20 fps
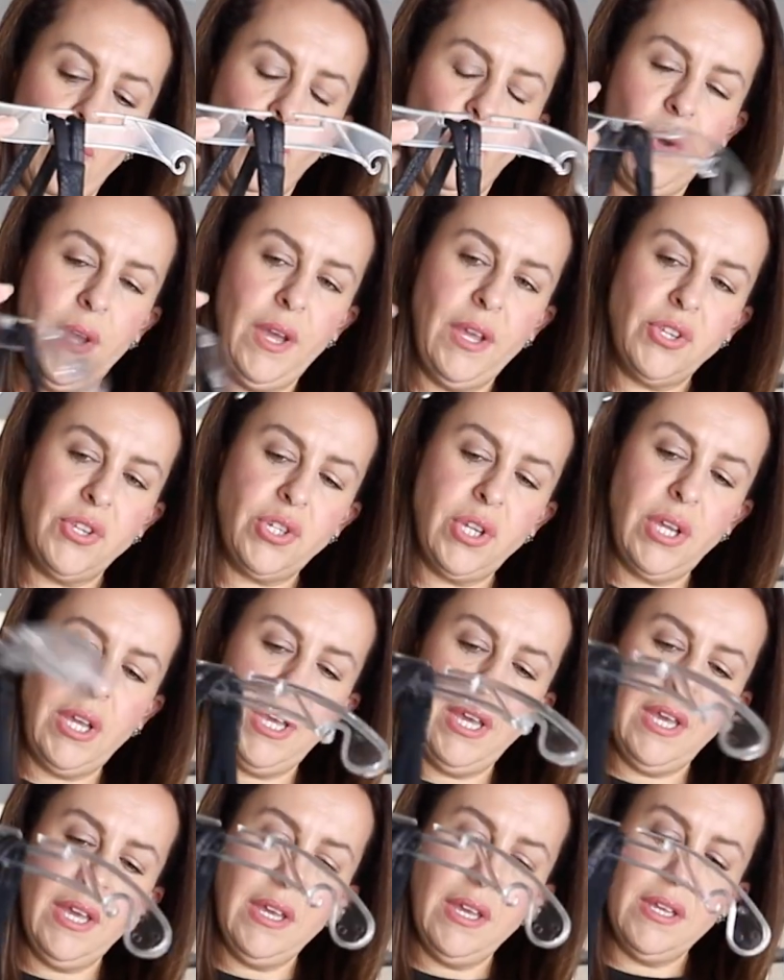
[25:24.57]
which
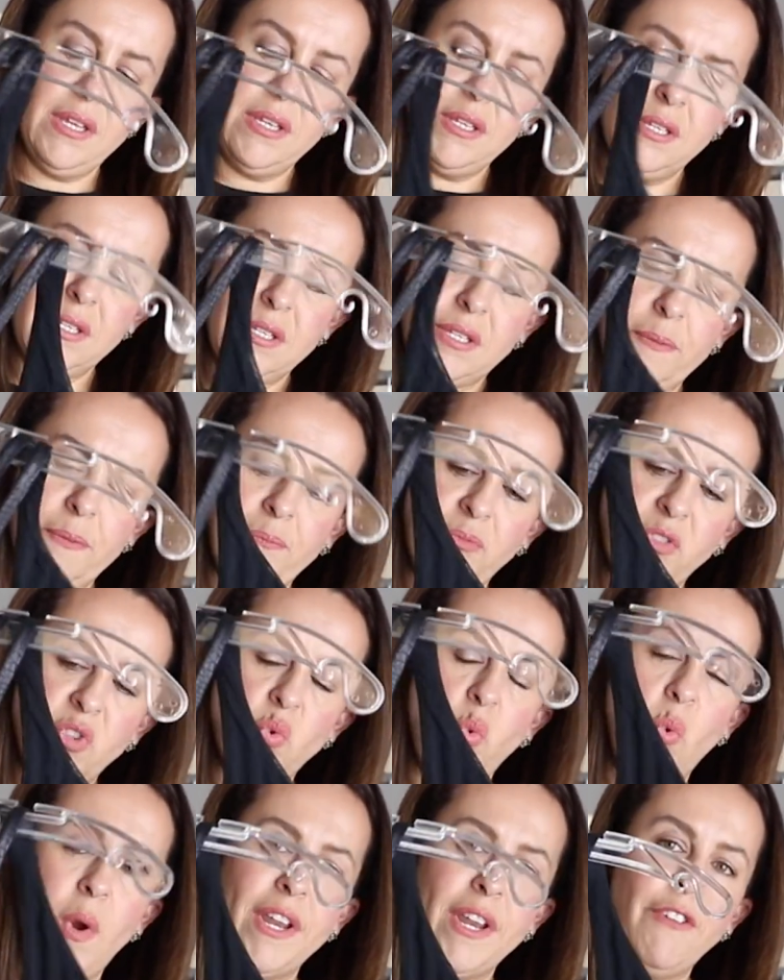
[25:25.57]
is
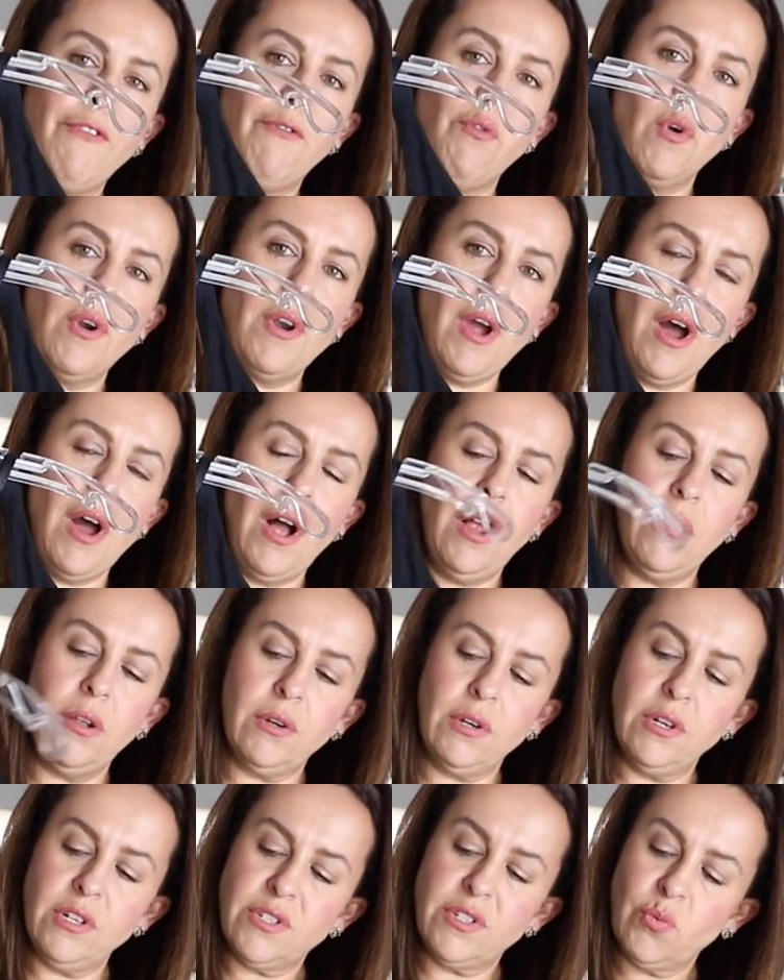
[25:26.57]

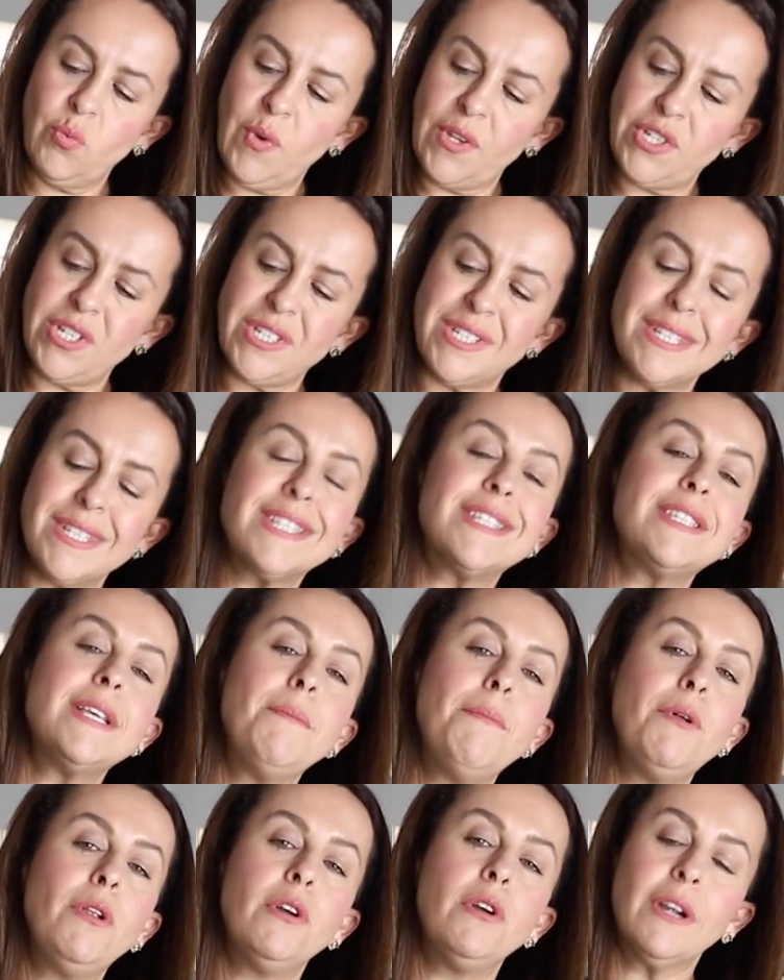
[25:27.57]
$24, which is a
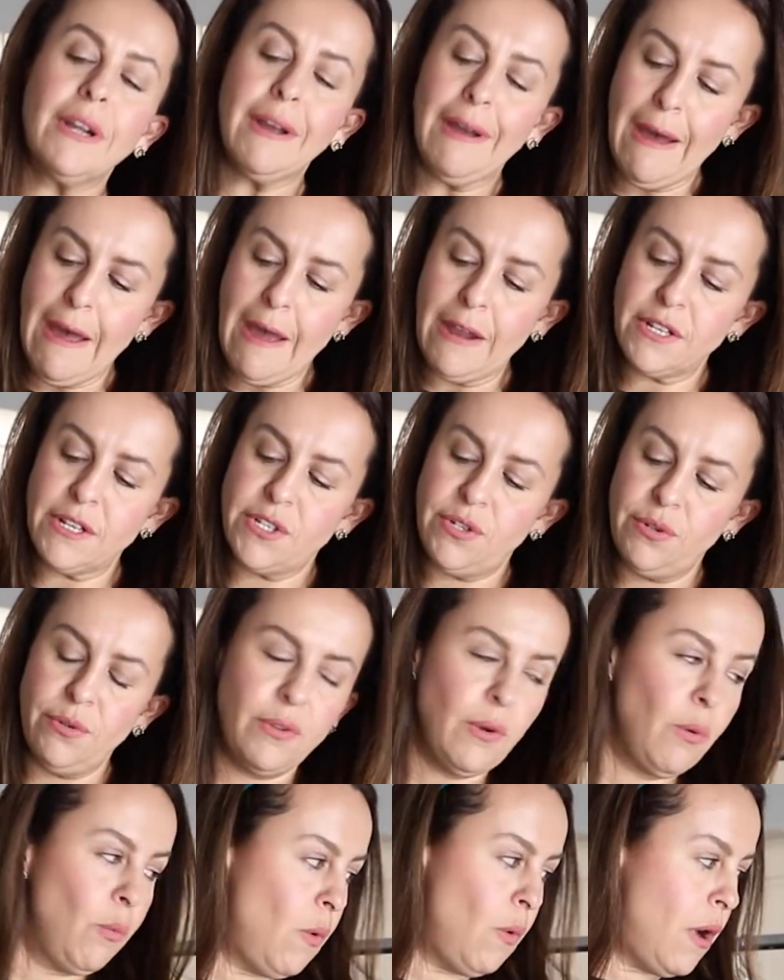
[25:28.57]
similar cut to
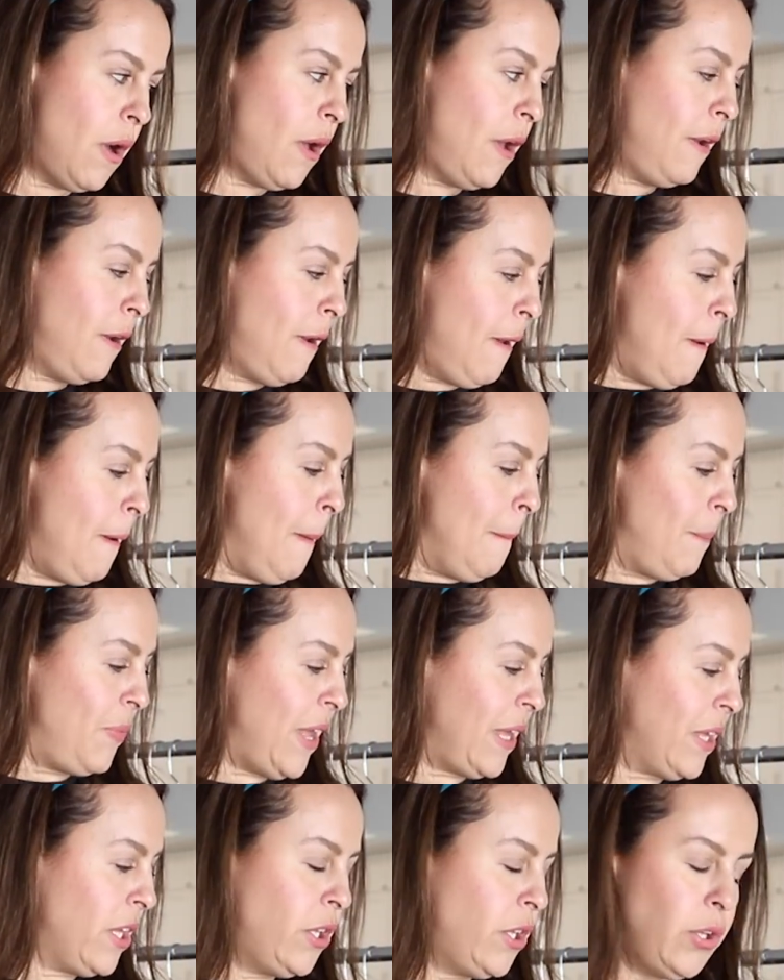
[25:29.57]
the one
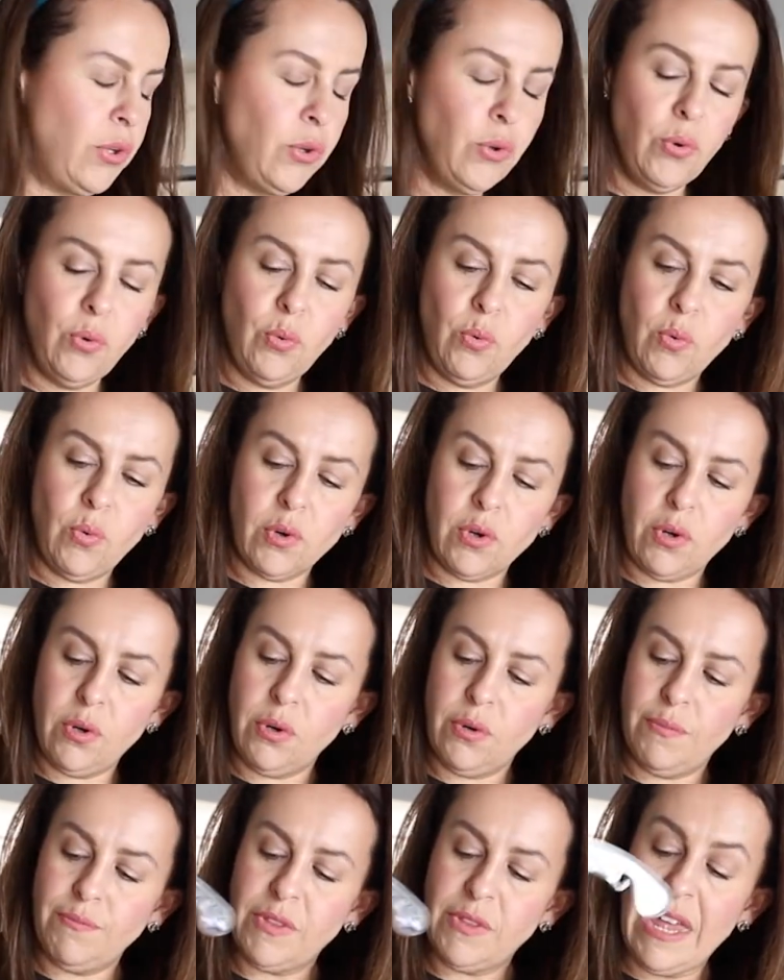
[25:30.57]

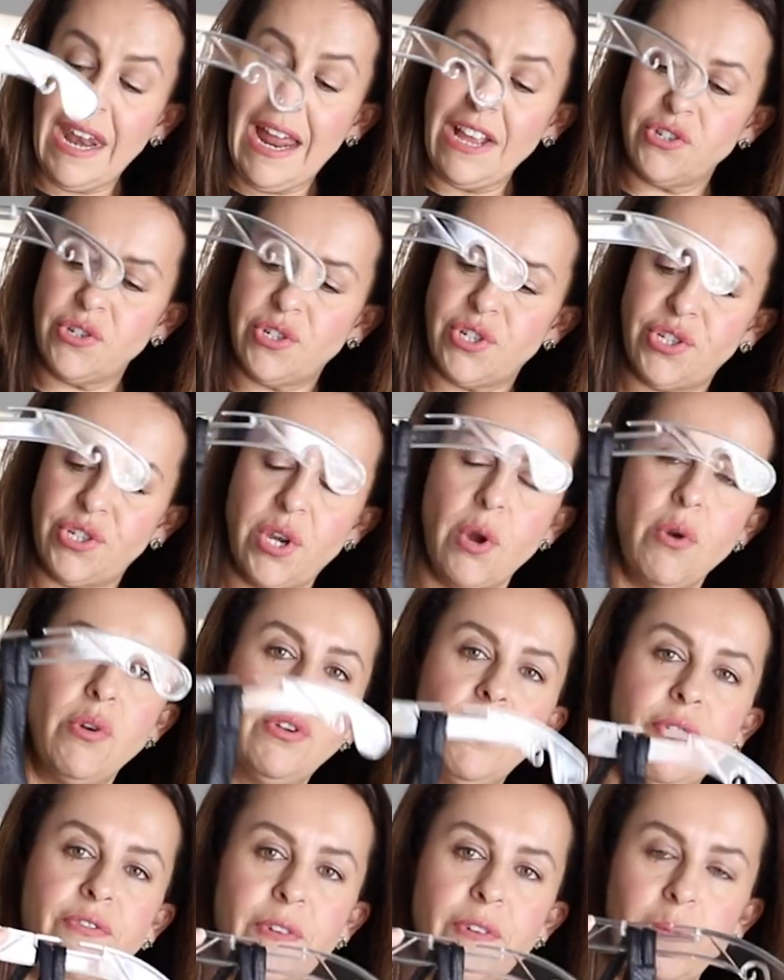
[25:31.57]
that I just
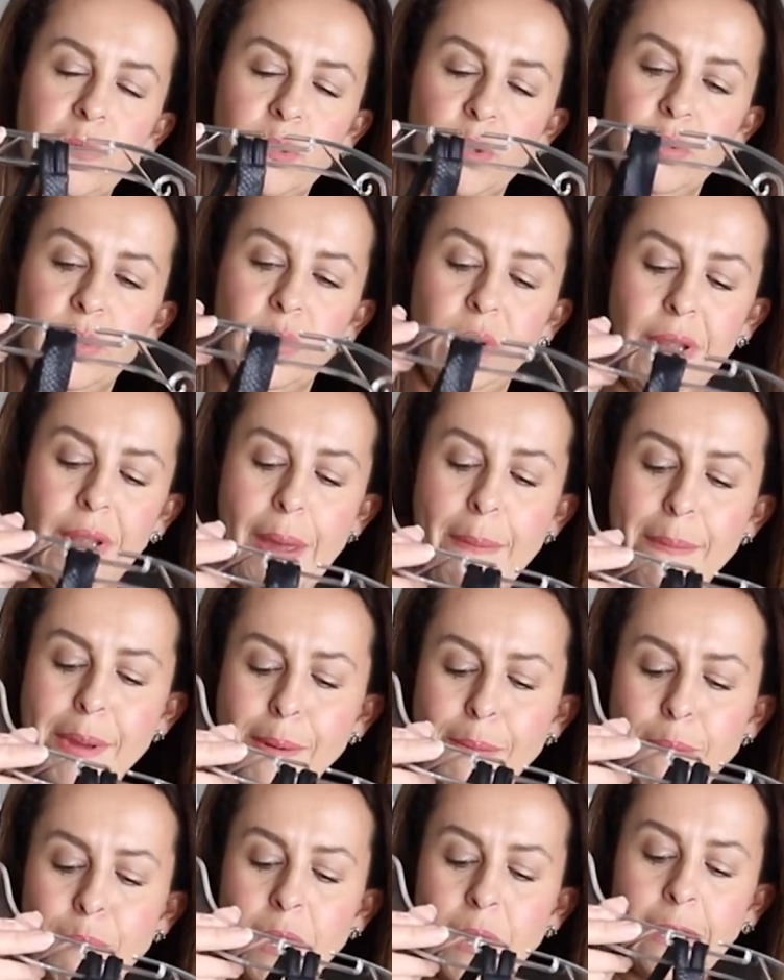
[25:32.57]
showed you from
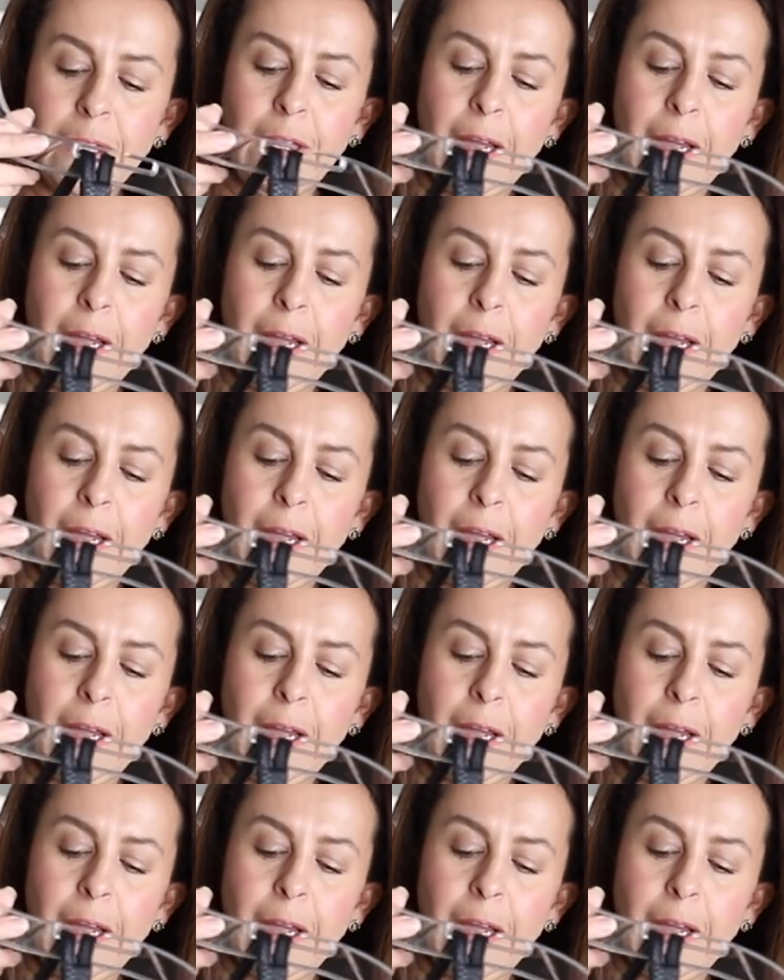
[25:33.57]
Lululemon.